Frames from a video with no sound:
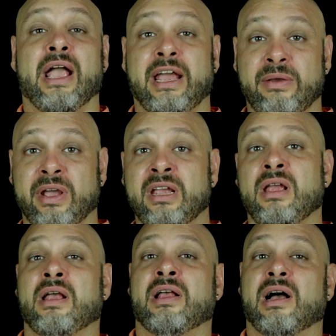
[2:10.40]
Anyway,
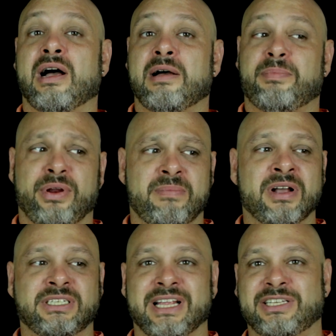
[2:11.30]
pretty
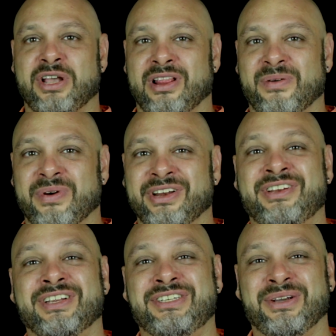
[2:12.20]
much that's all I
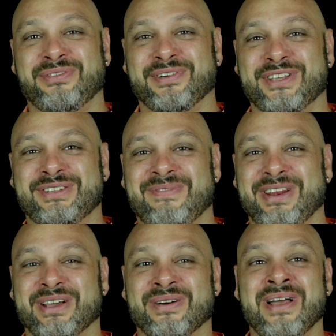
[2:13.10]
wanted to do for this
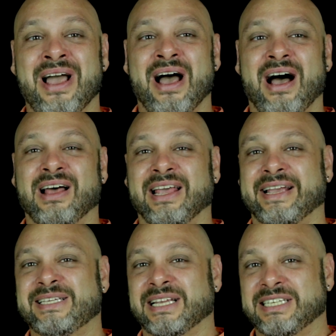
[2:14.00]
video. Like
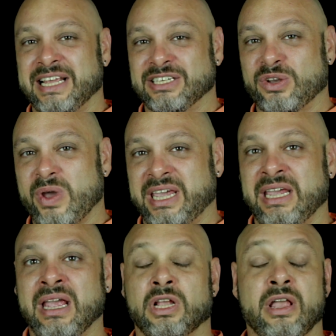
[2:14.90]
I said, today is a
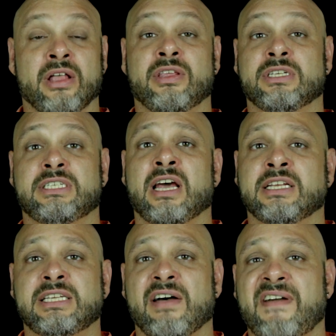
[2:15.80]
quickie. There's a ton
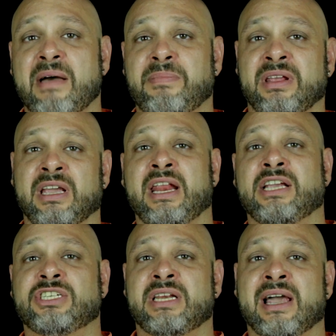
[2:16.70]
of stuff happening in
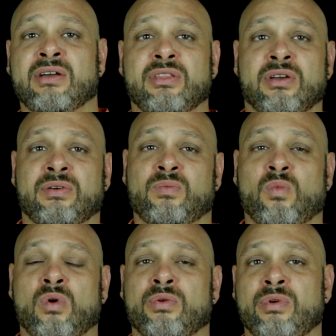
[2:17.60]
Asia now. The
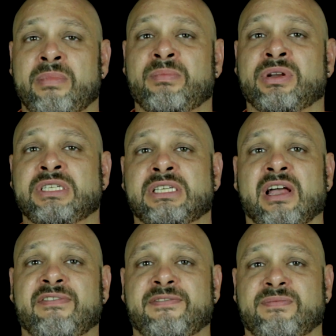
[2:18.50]
war remembrance
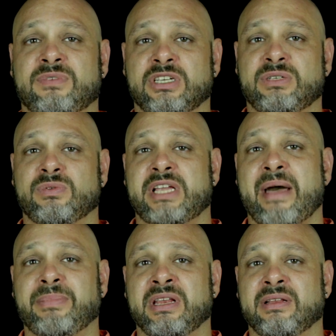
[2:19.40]
stuff just
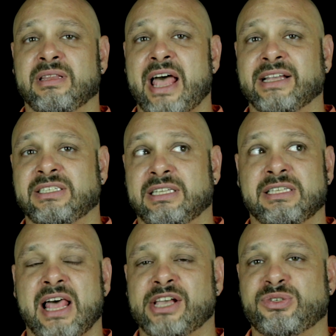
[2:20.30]
happened this
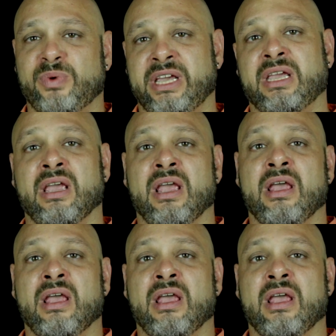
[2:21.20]
last week.